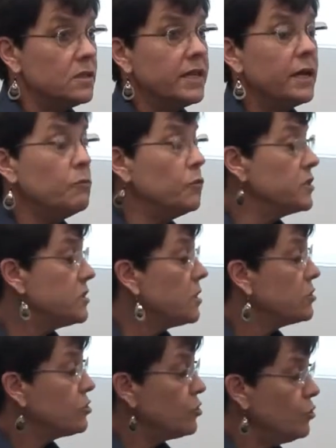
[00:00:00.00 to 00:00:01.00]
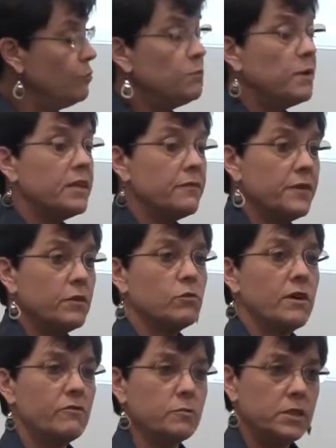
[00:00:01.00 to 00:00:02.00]
that was assumed by the federal
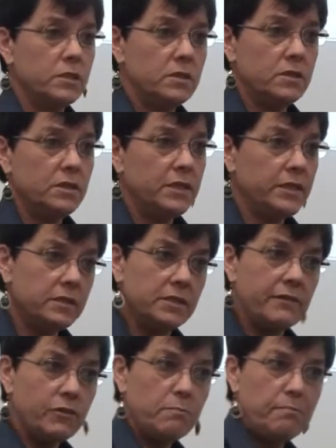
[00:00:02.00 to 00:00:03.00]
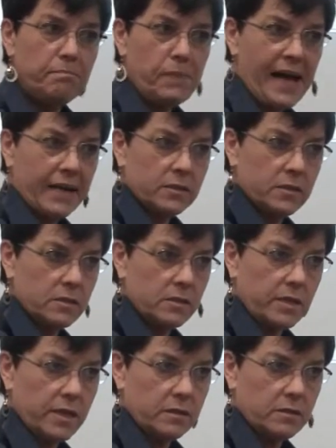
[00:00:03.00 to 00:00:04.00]
government is given back to the
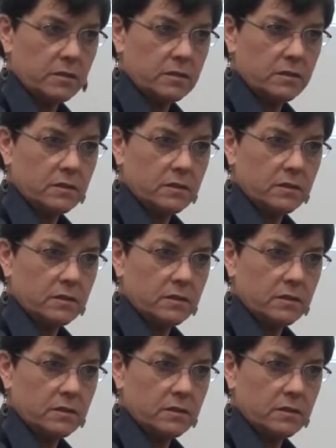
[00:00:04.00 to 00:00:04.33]
states.